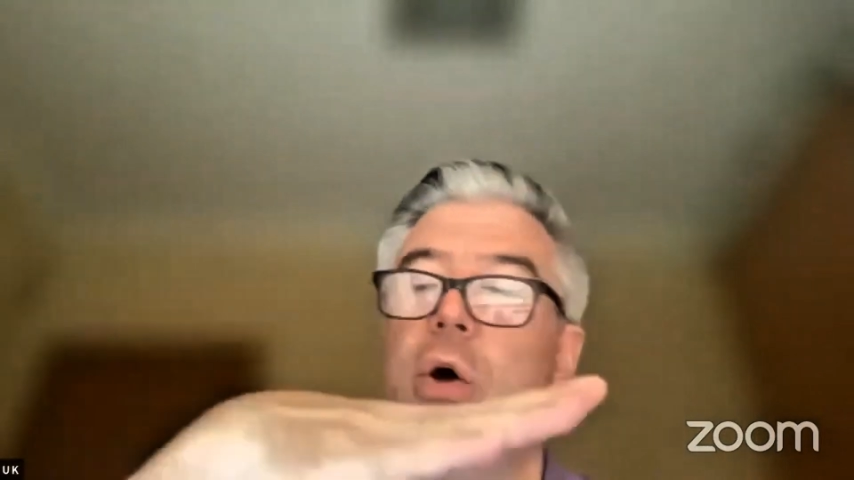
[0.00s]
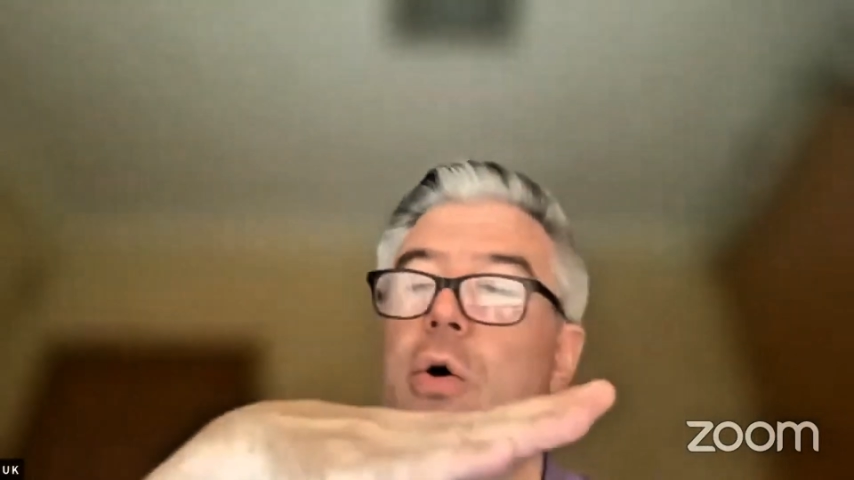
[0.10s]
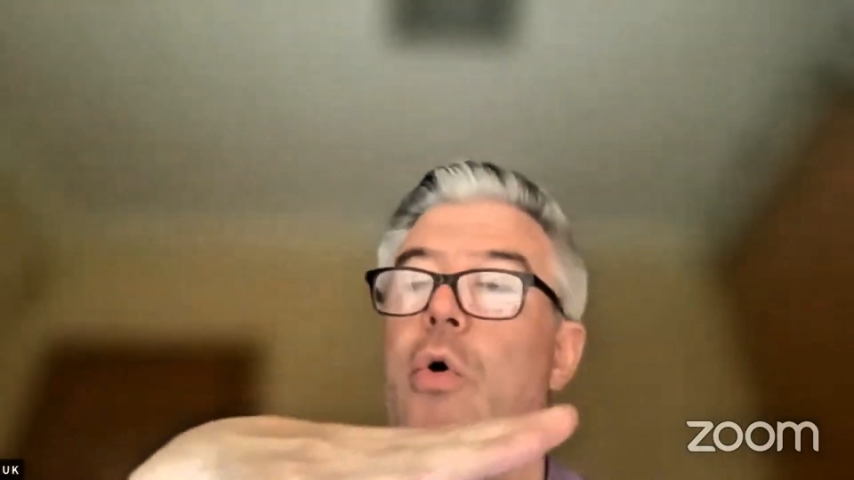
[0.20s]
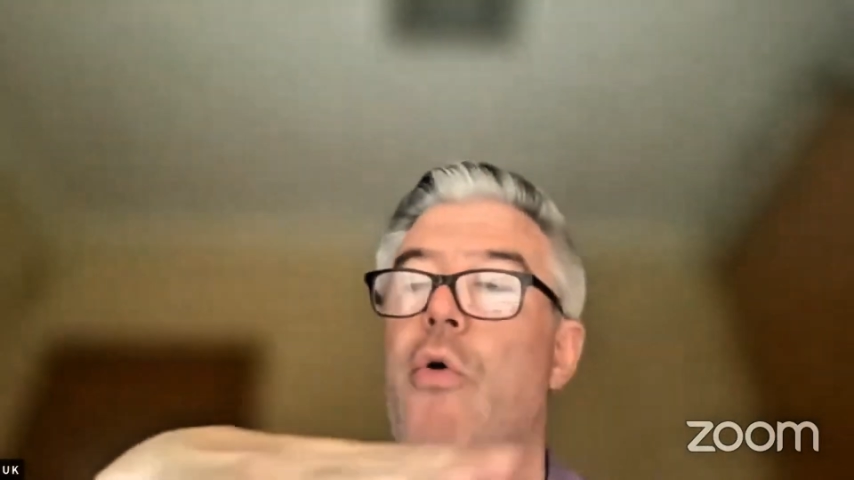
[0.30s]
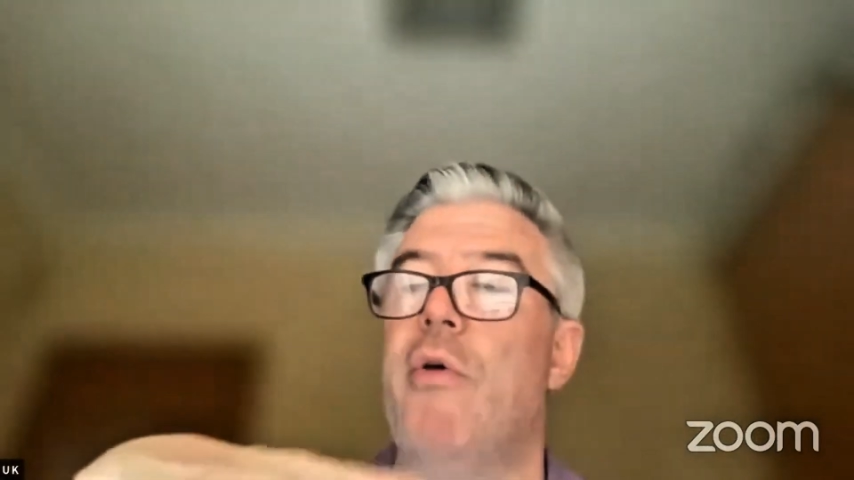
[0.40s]

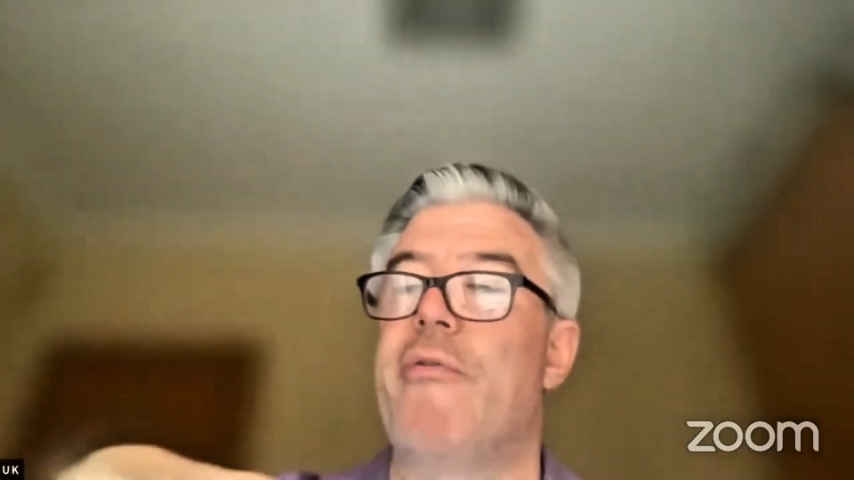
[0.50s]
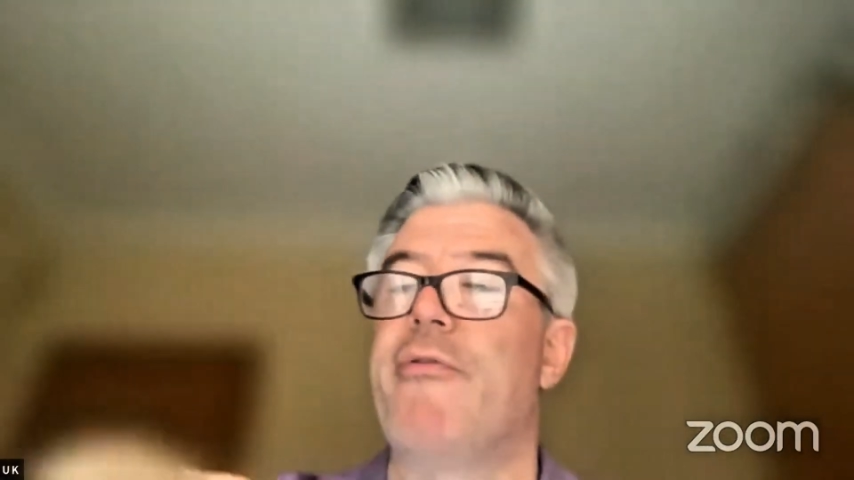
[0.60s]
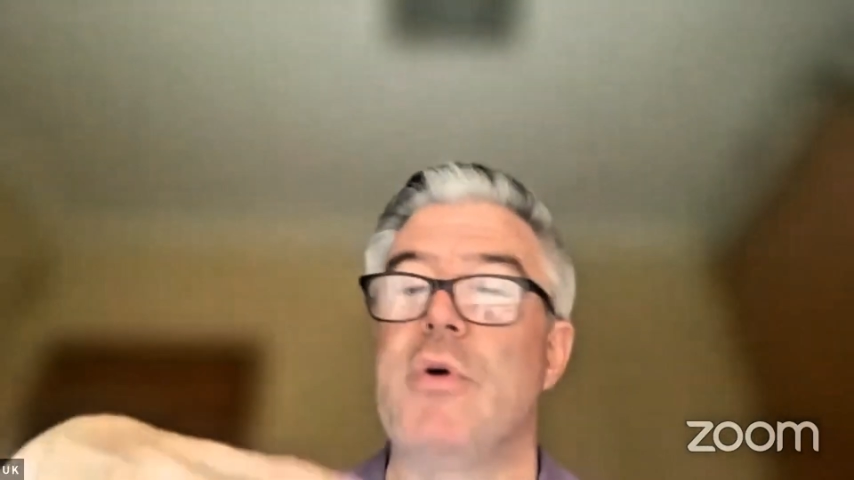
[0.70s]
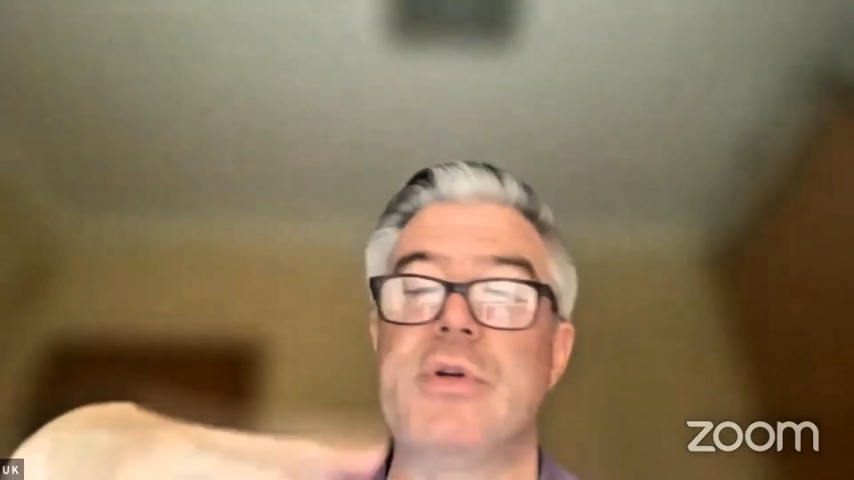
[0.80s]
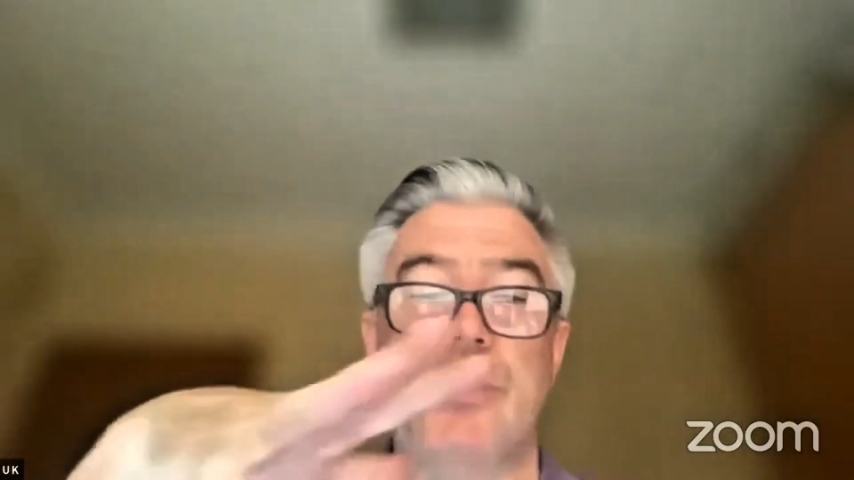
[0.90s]
or the
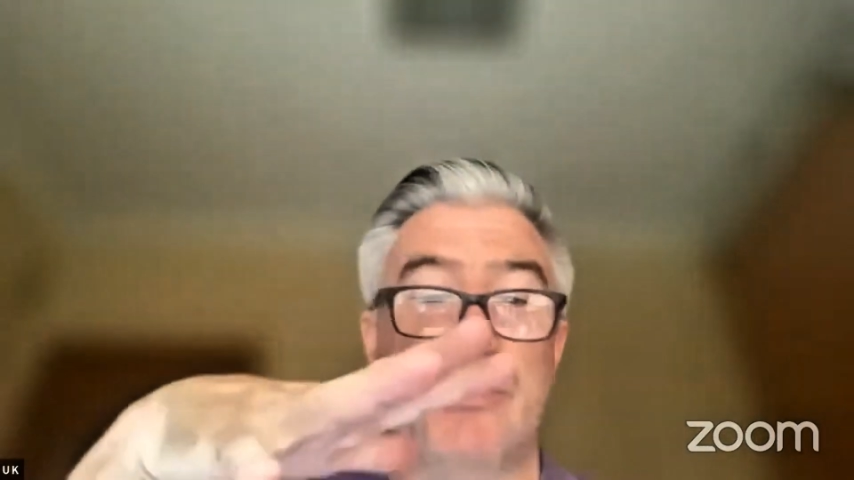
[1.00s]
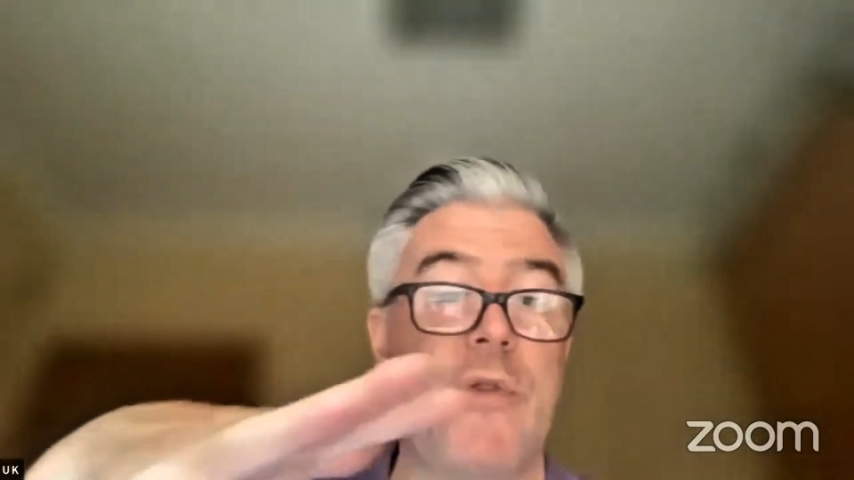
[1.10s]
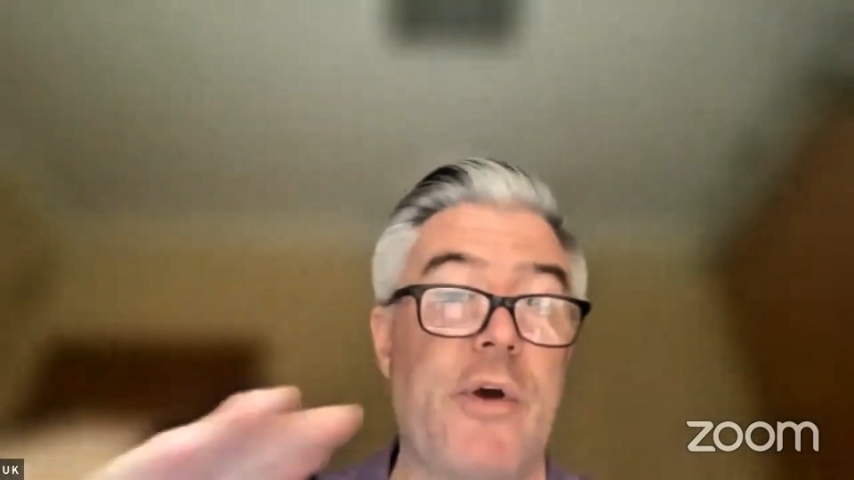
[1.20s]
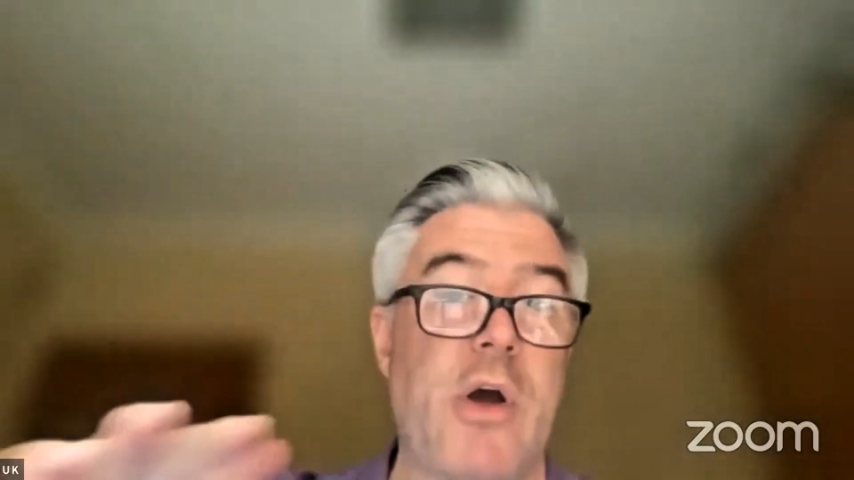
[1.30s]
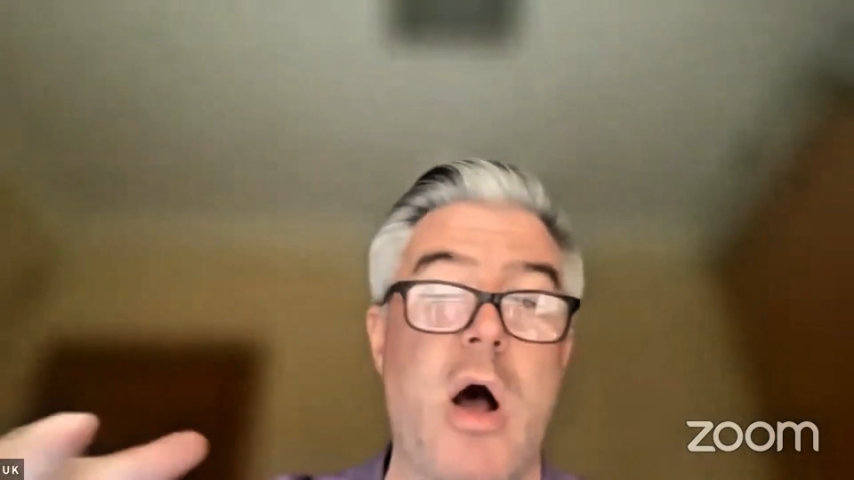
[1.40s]
frost was
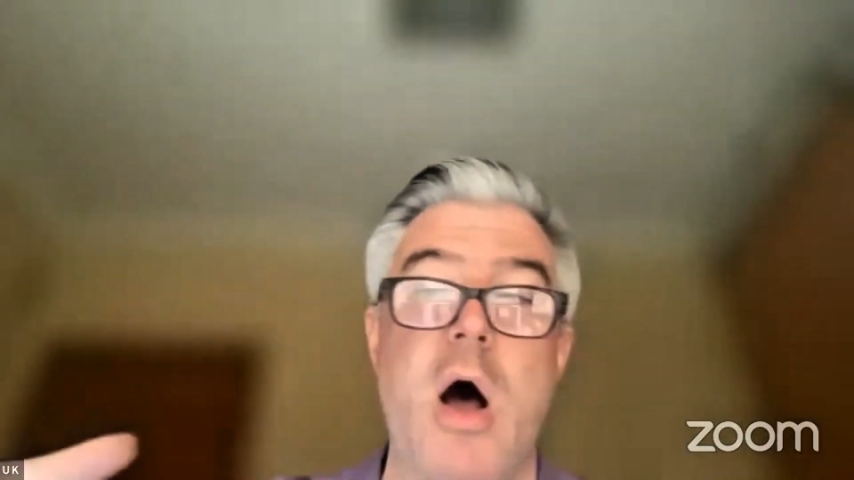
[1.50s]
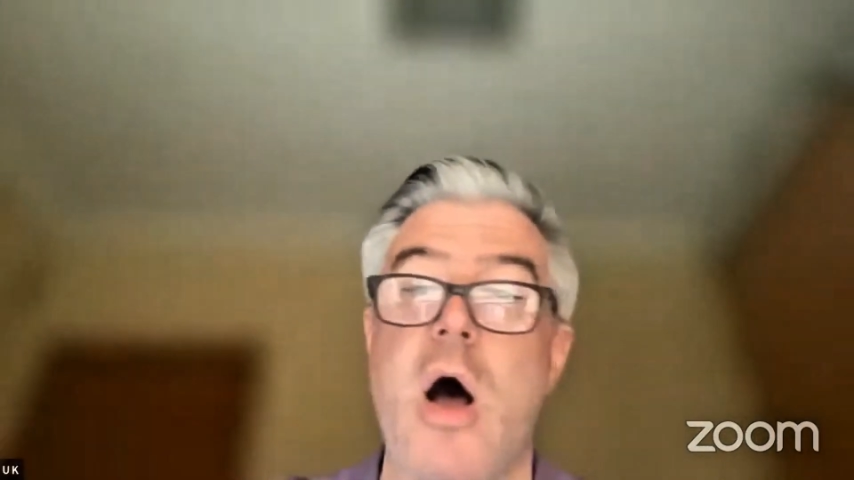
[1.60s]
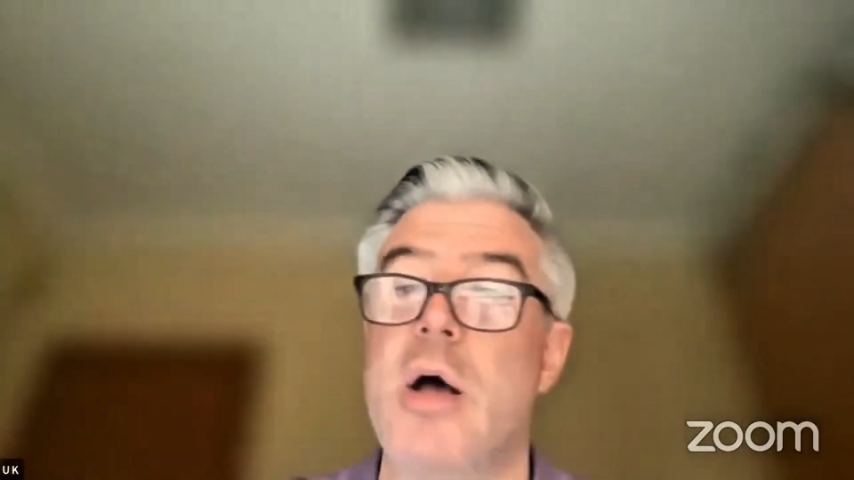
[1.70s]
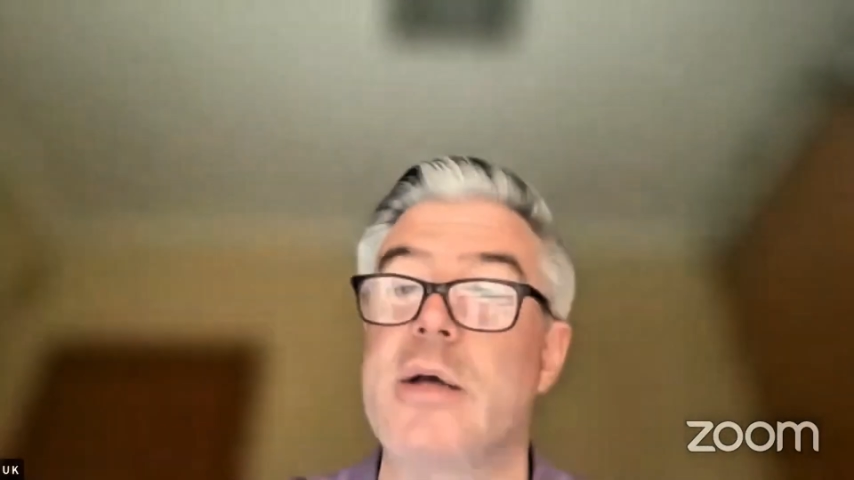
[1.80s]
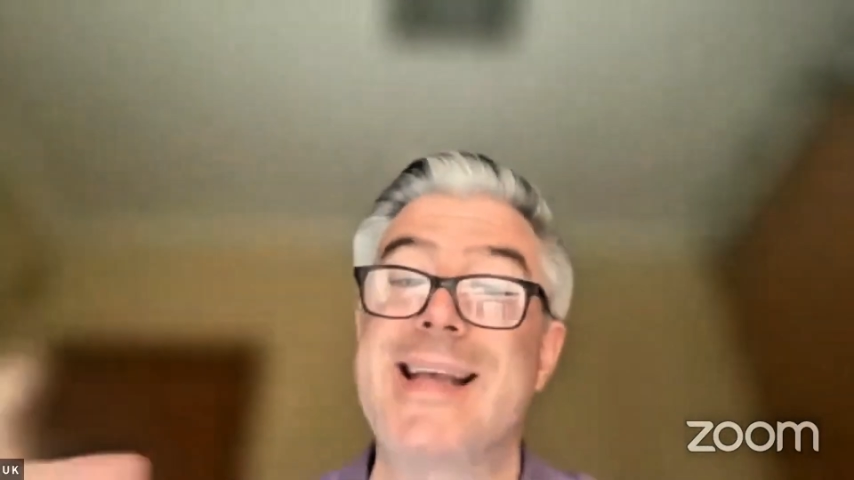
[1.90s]
on the
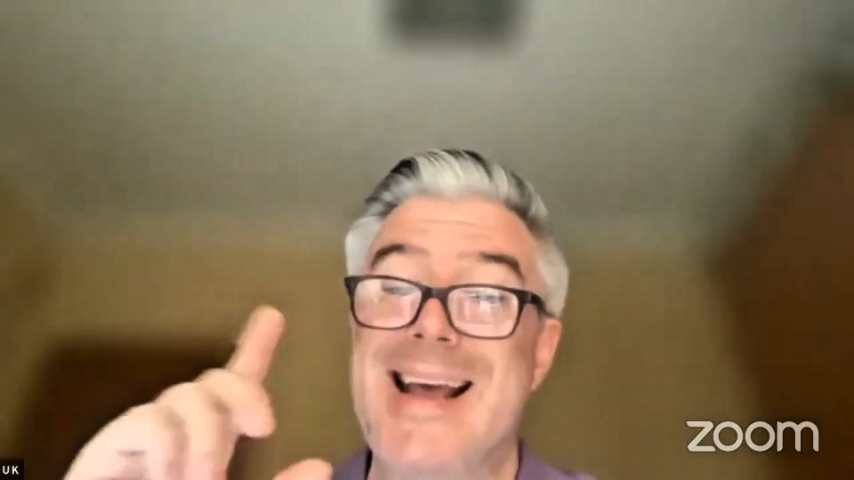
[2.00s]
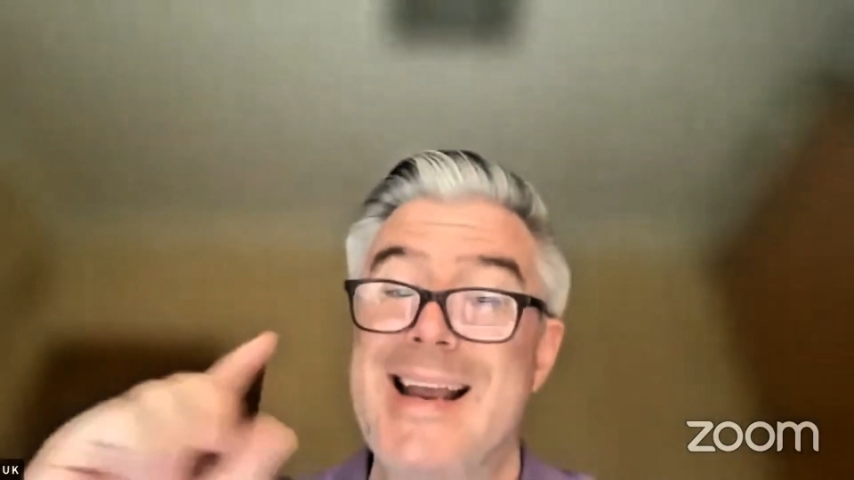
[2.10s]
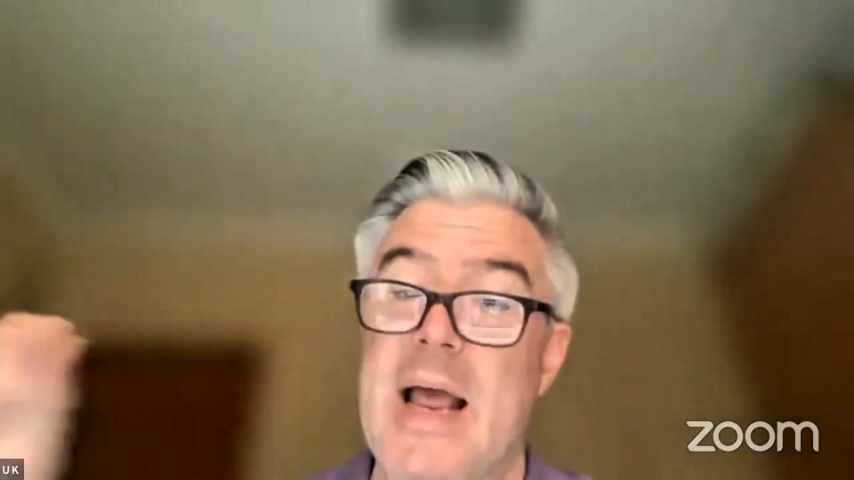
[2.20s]
cars?